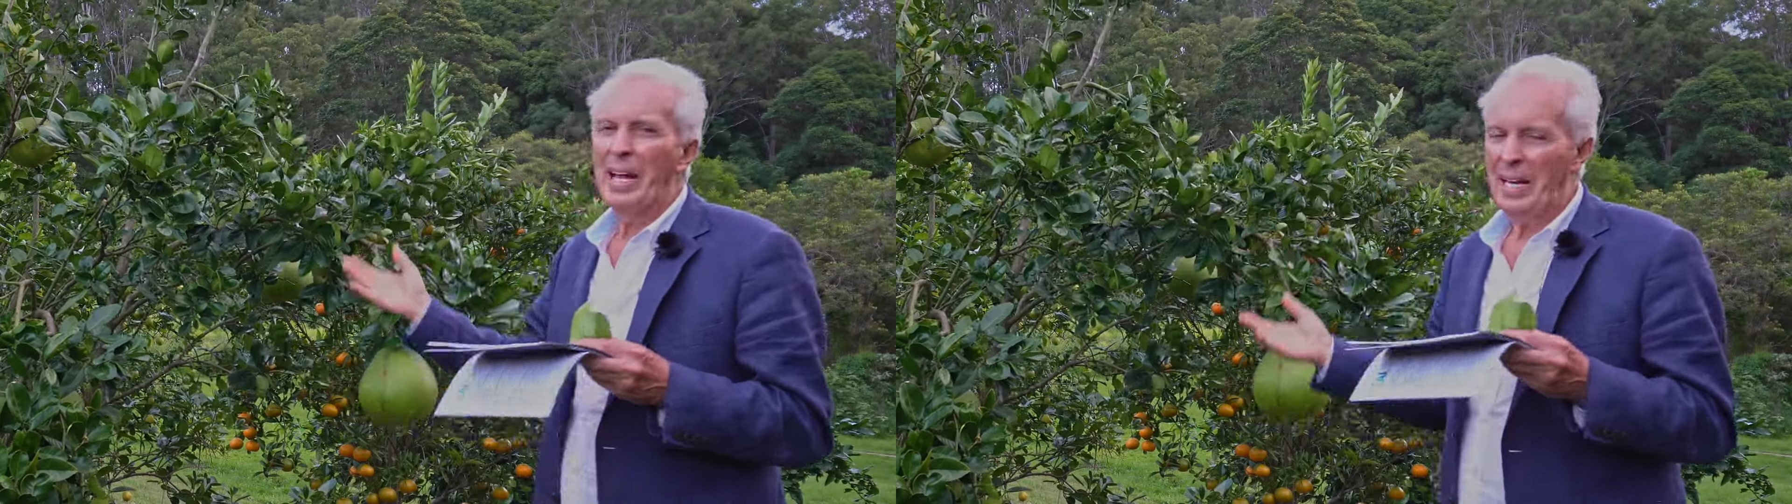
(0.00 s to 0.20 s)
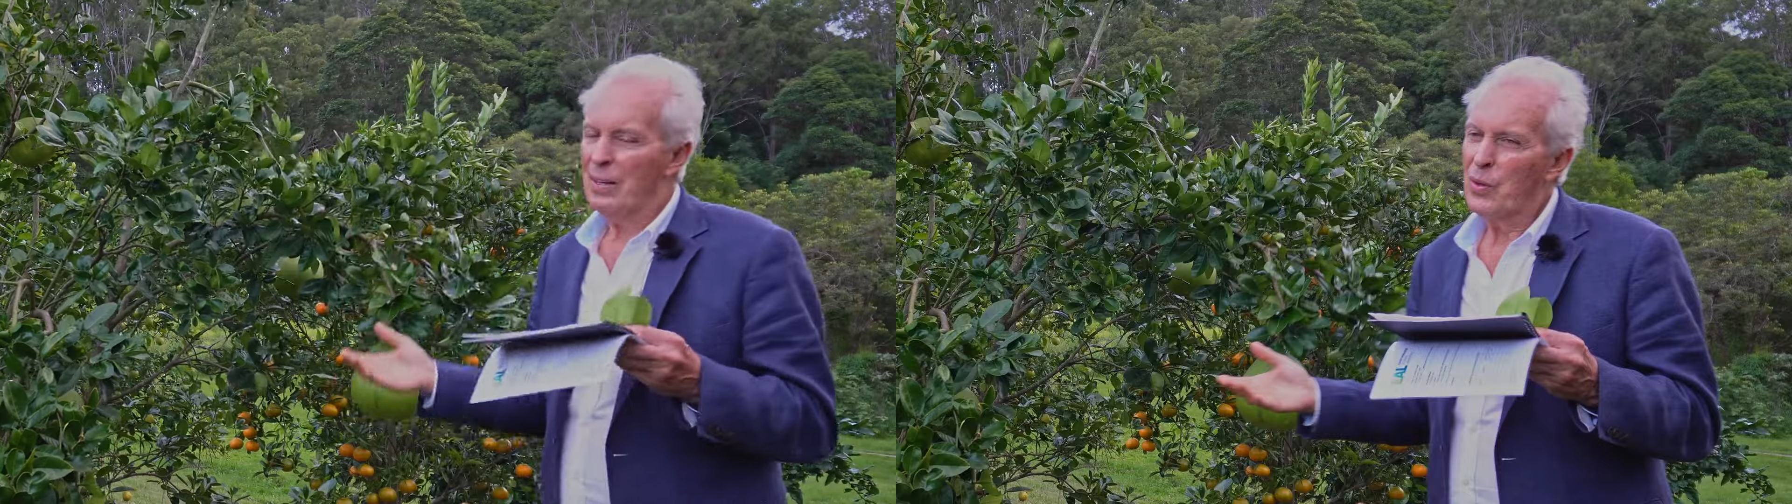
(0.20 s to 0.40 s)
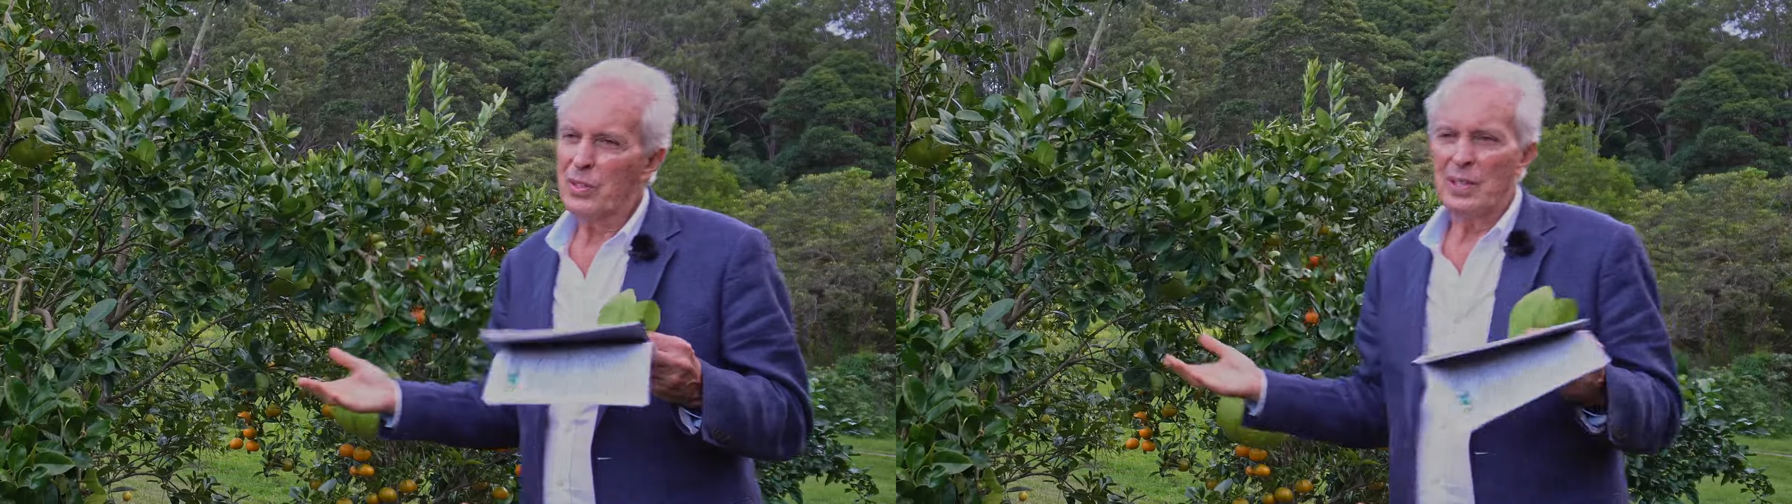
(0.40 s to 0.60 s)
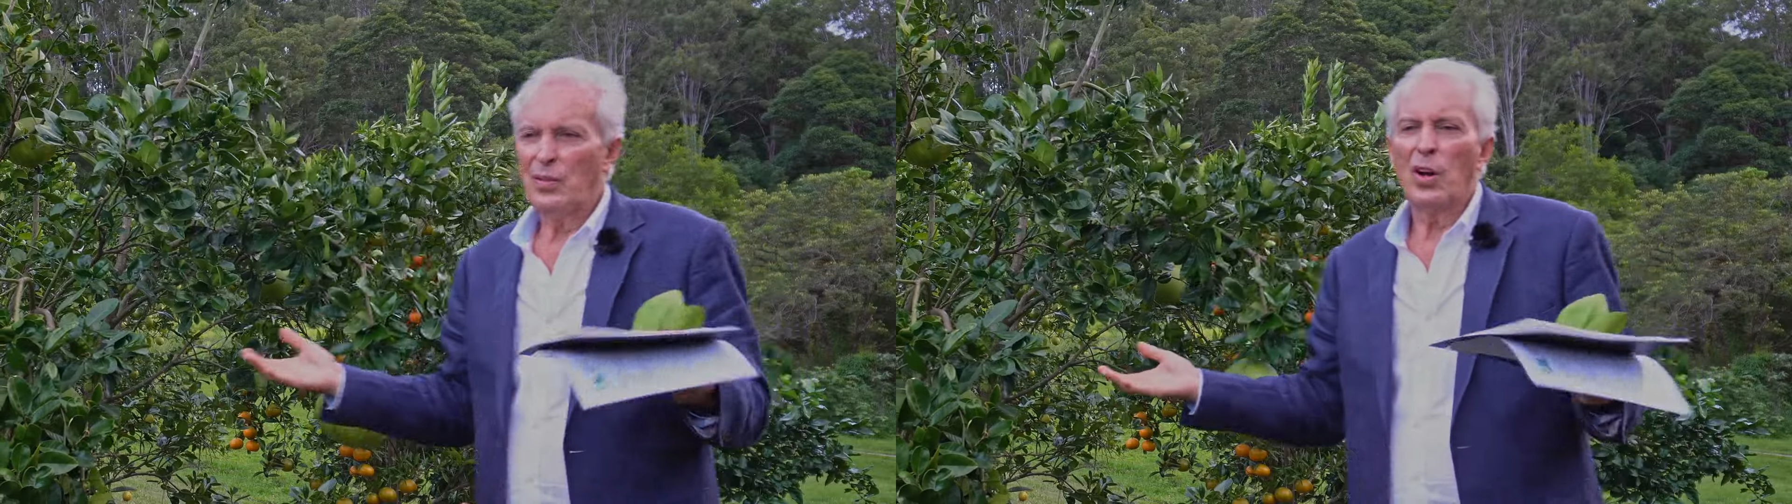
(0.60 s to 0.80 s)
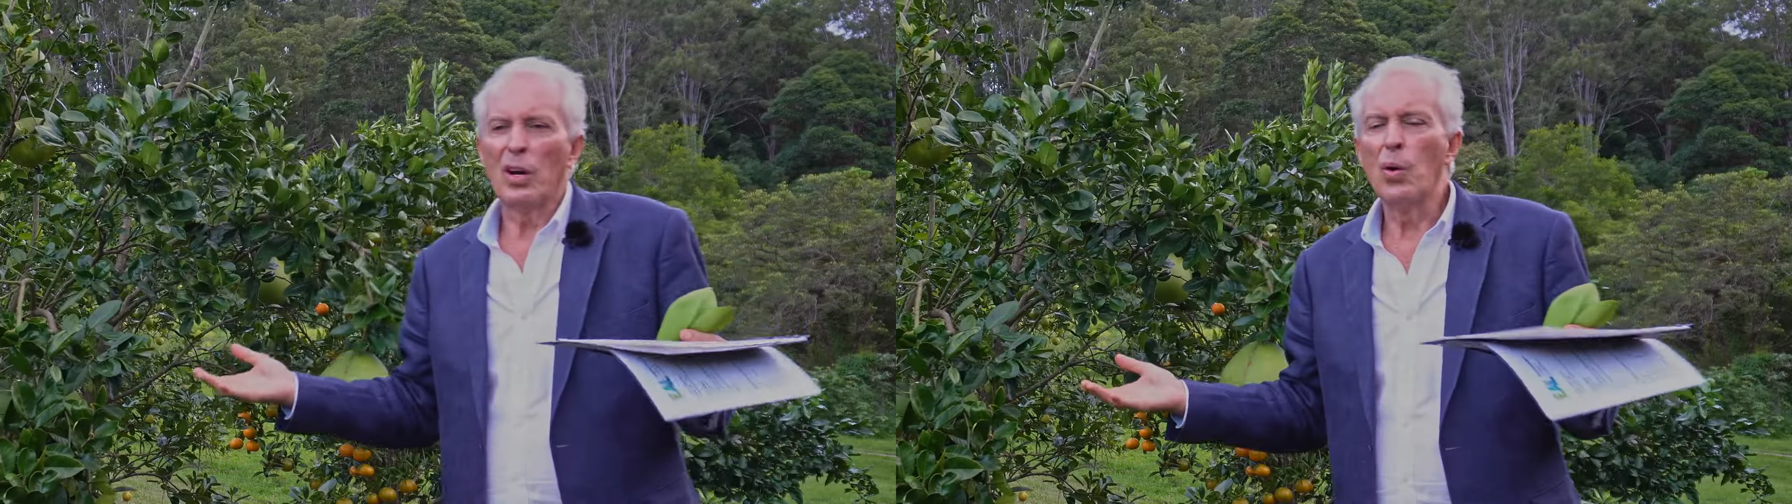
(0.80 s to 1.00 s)
and of course if you've
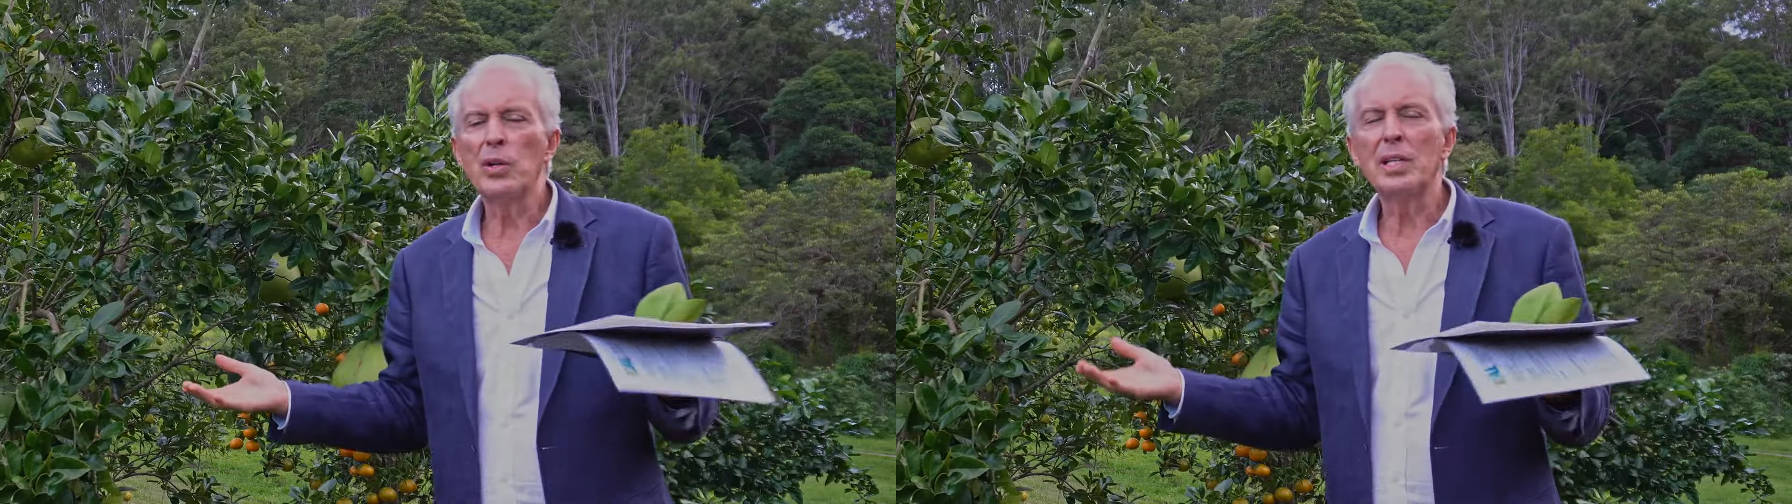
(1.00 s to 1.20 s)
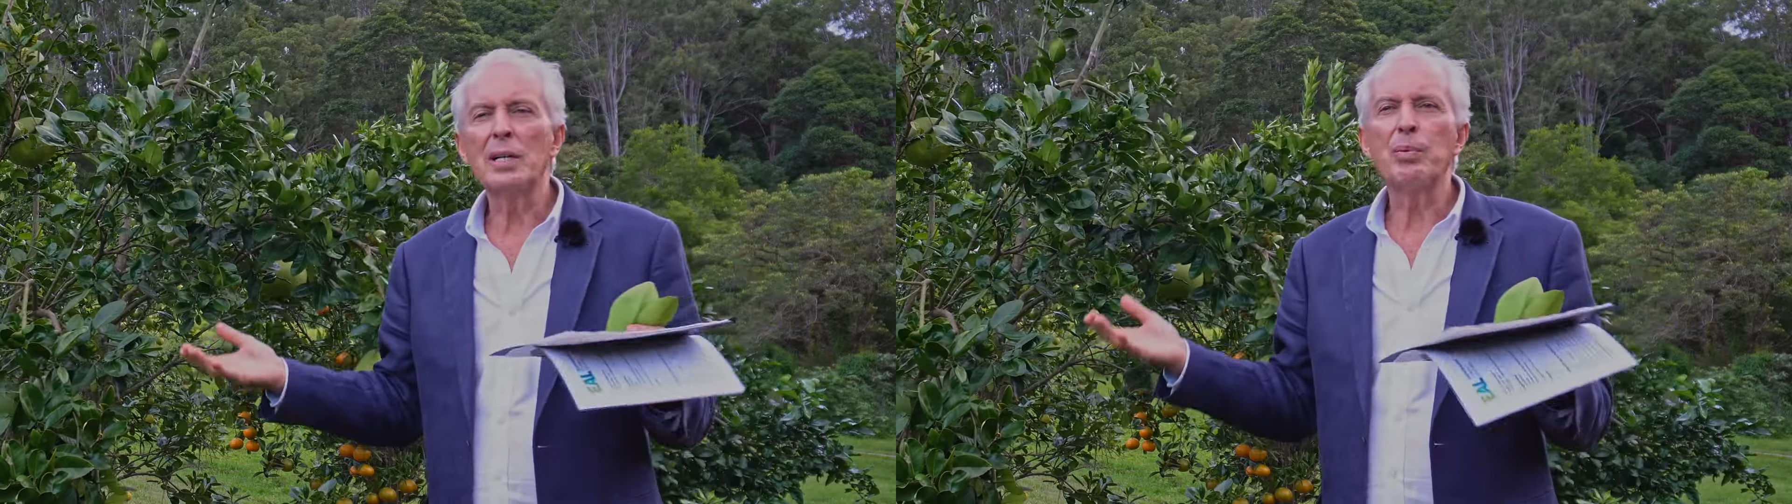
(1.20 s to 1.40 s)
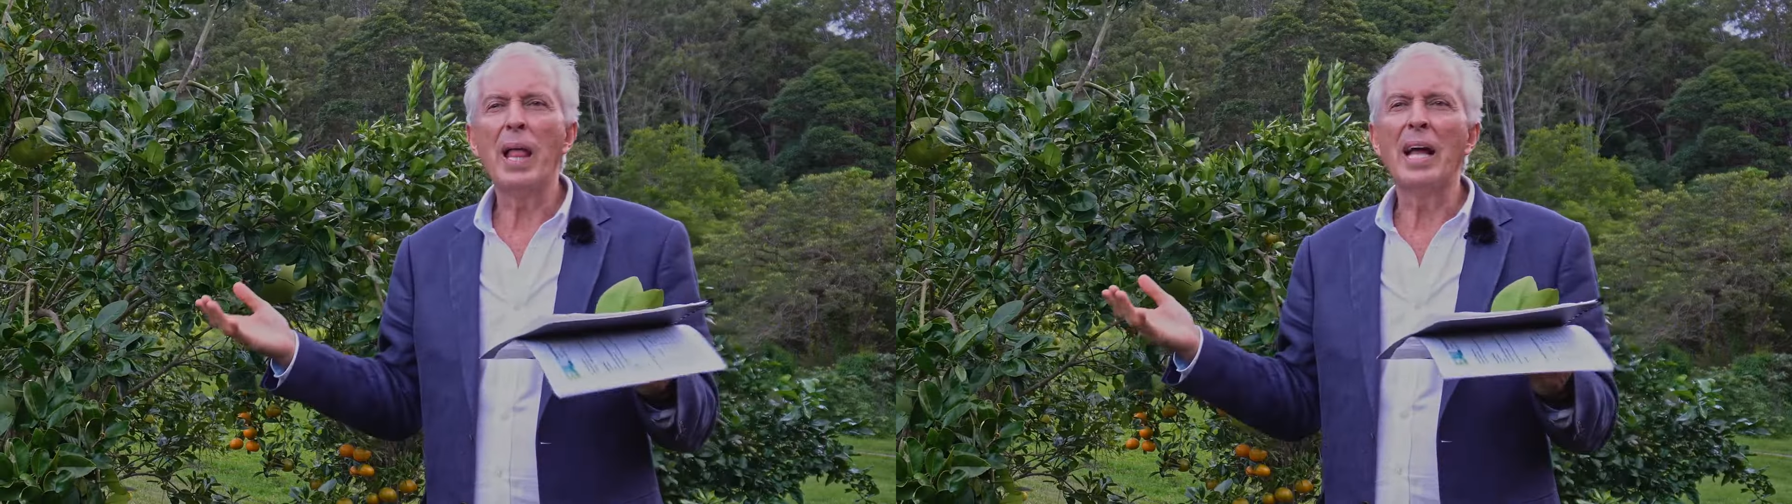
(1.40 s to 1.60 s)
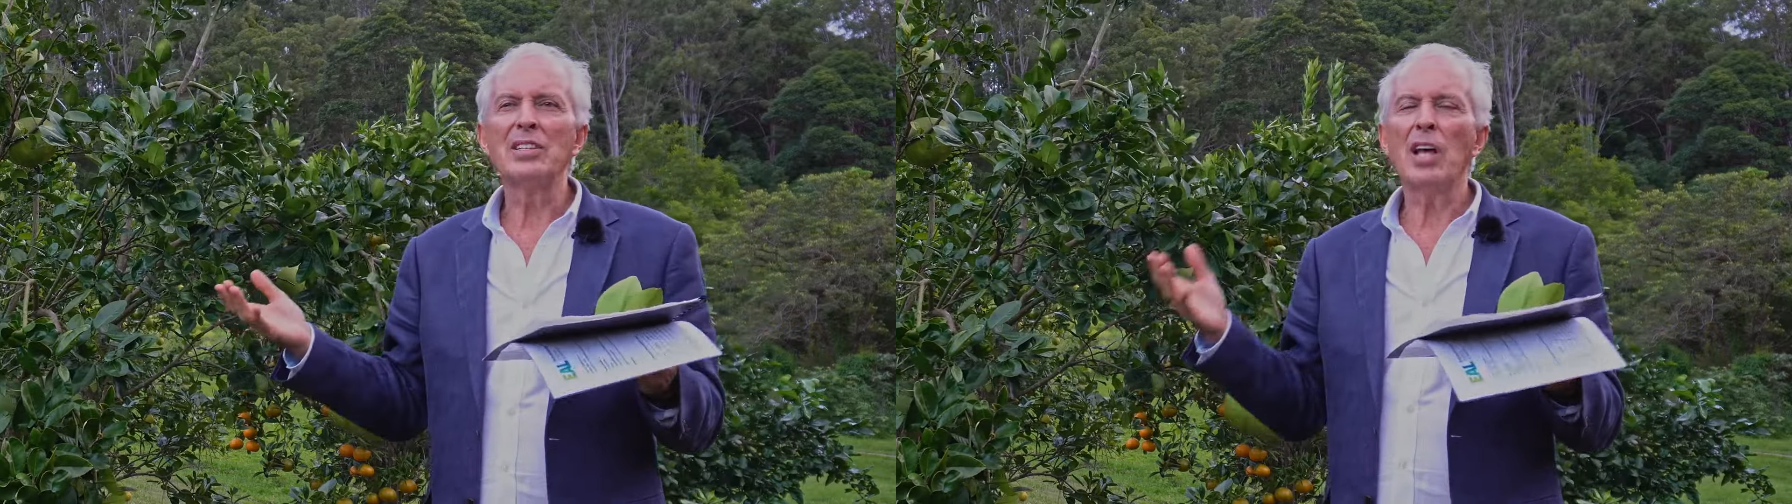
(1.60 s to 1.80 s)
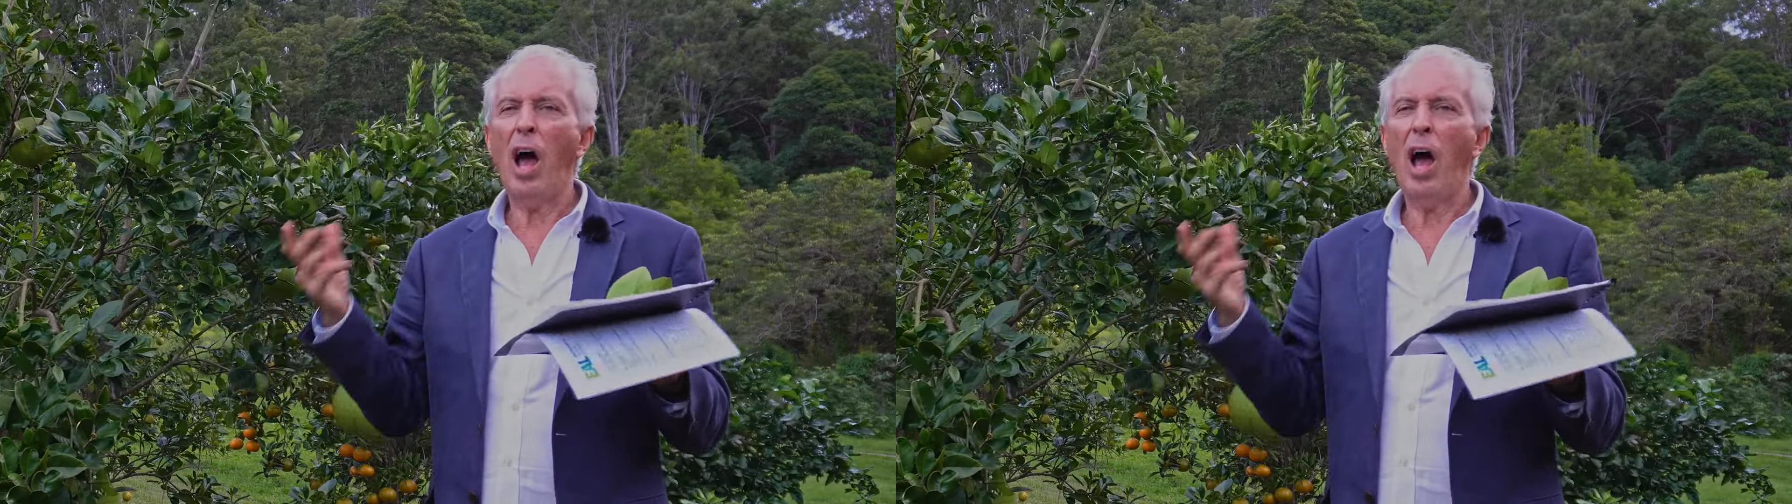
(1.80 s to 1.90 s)
got an orchard of plants,